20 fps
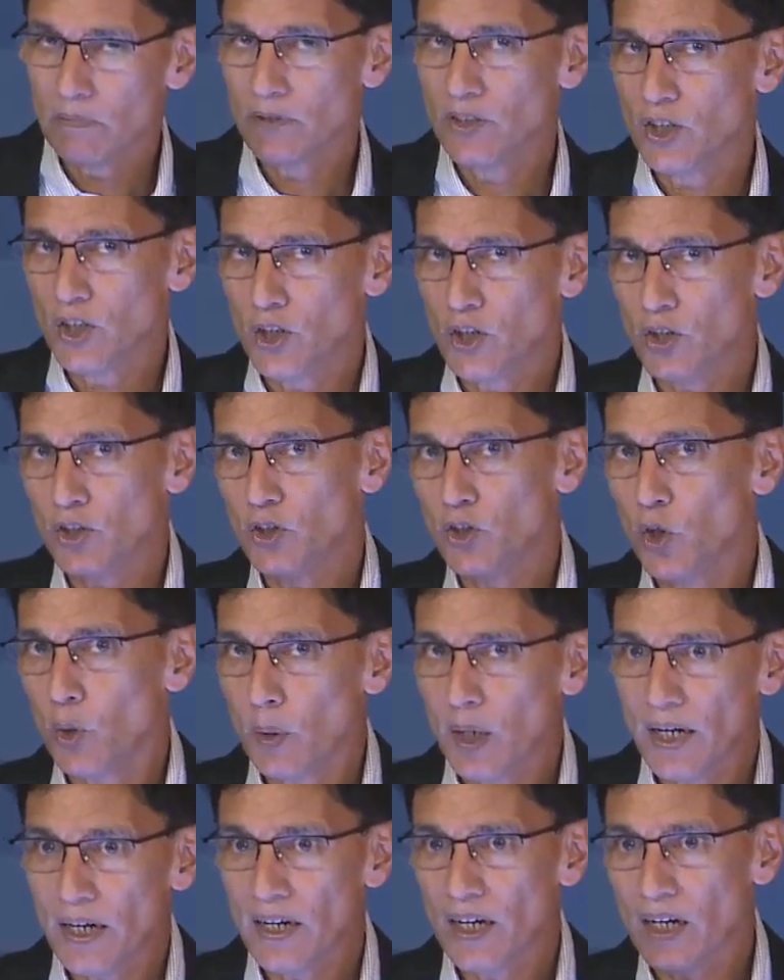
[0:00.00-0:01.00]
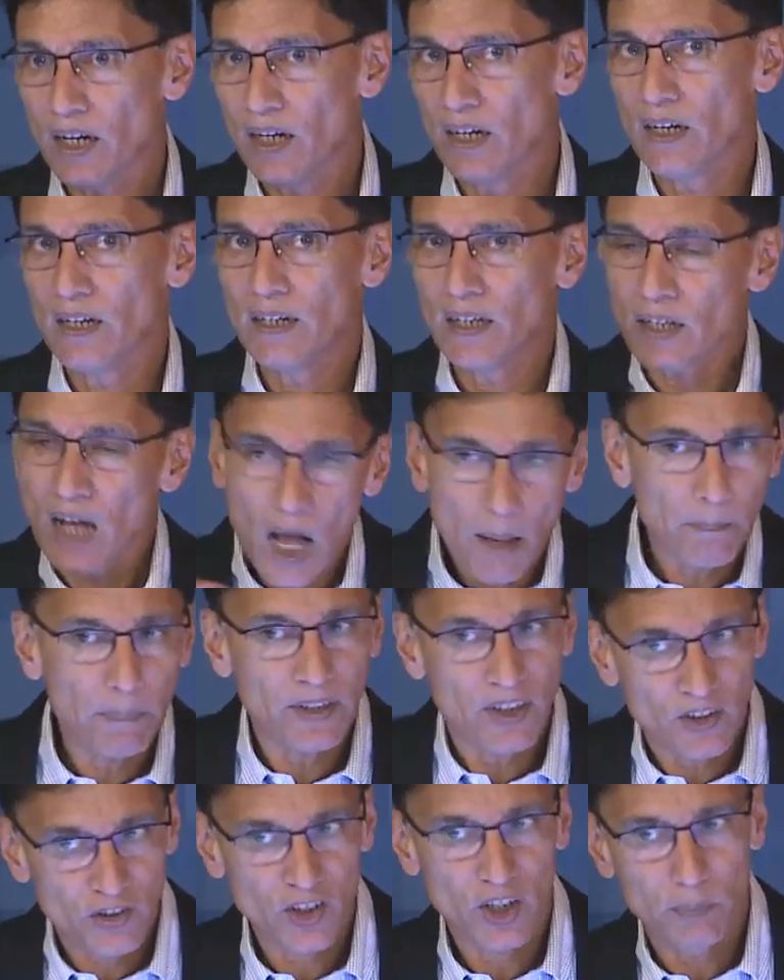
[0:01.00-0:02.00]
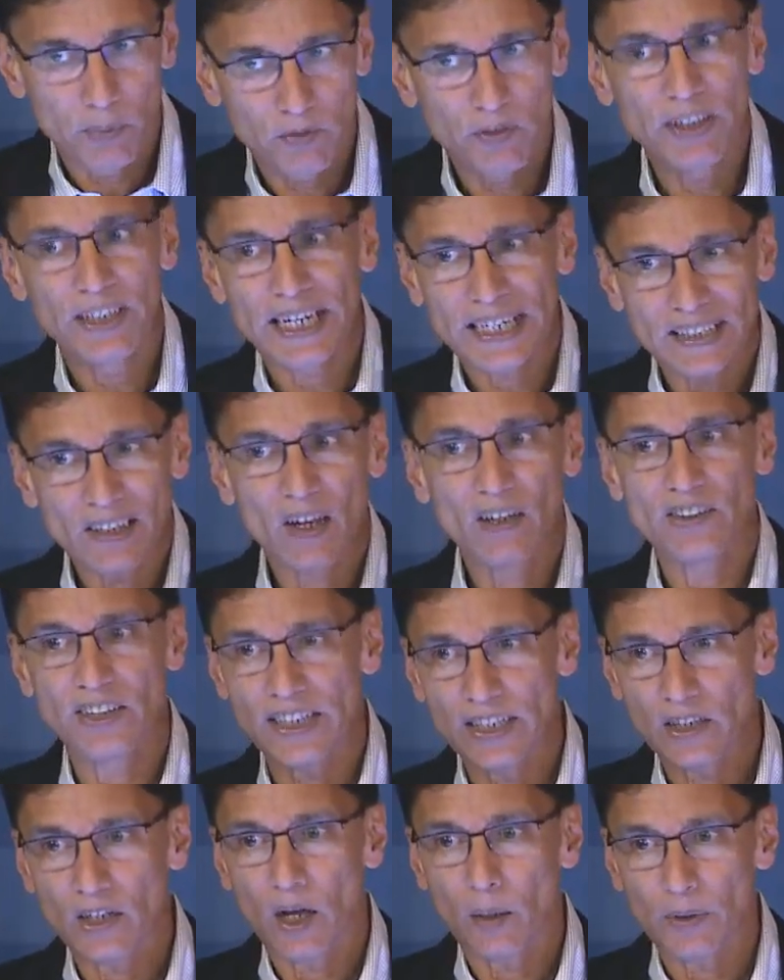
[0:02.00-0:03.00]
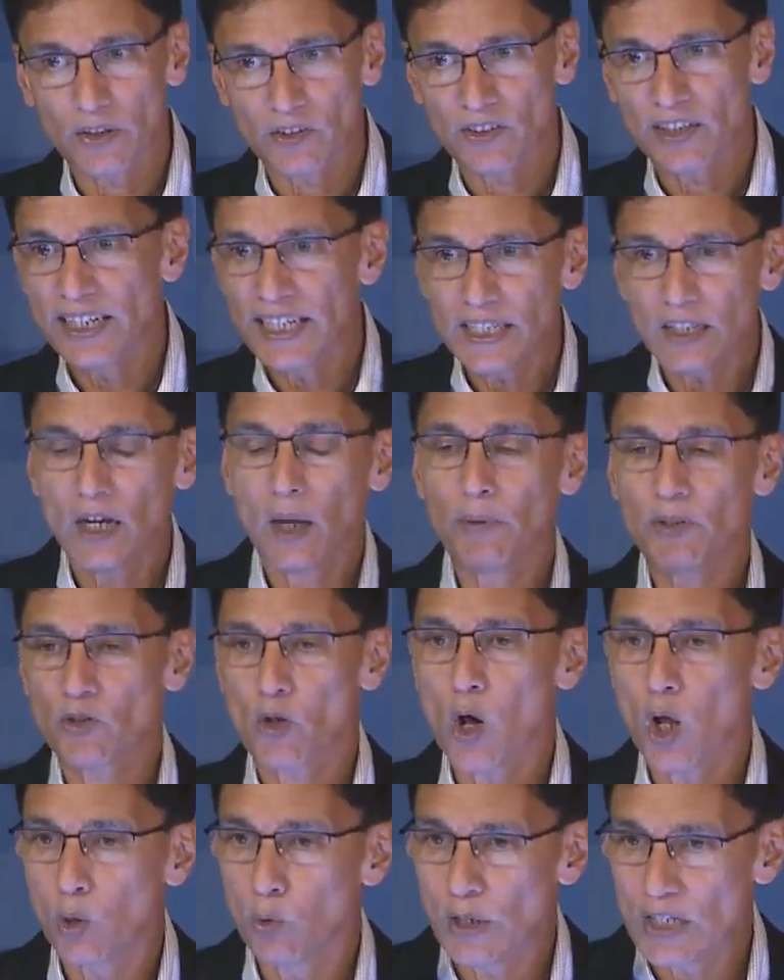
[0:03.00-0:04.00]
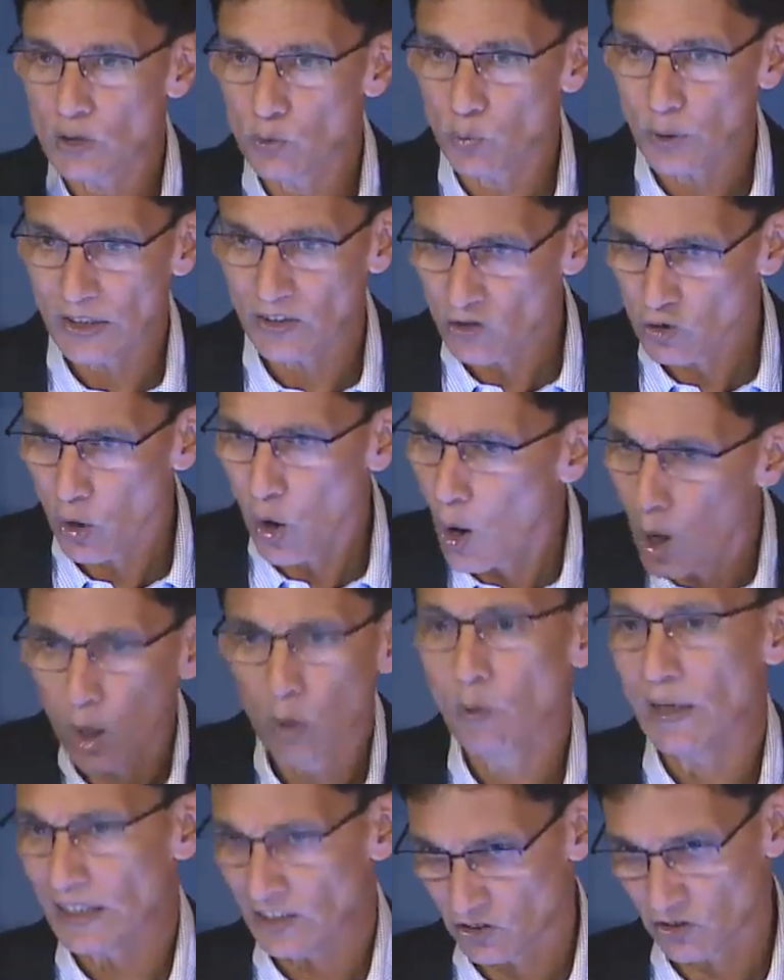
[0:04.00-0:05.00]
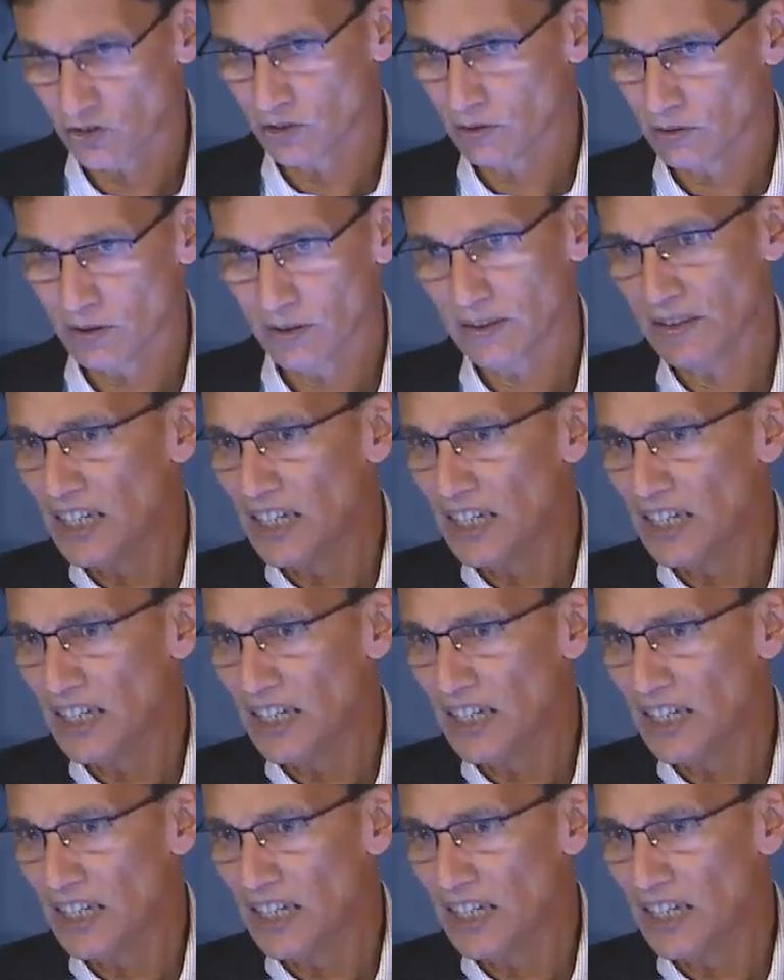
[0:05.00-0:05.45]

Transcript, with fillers: you know, in a competition between technology and economics, economics always wins, always. The